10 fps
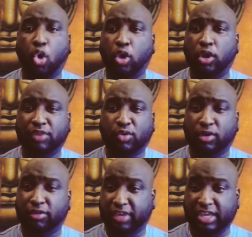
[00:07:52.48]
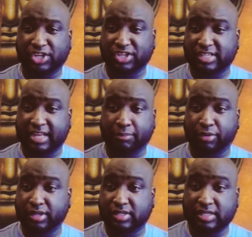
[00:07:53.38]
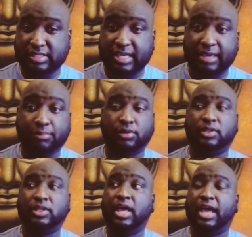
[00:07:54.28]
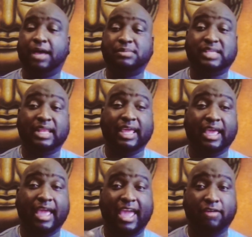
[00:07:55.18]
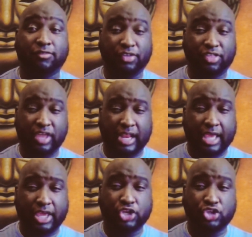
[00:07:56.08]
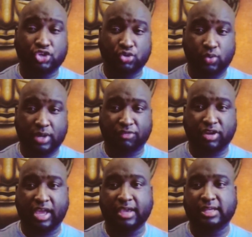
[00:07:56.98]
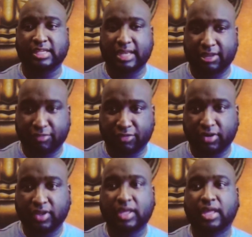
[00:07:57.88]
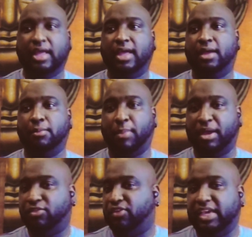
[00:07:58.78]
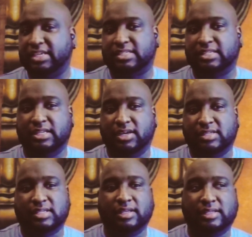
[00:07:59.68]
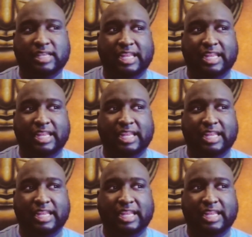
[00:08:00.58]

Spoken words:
all of the qualifications that I bring to the table. I'm selling everything that I can do and everything I can deliver. My face doesn't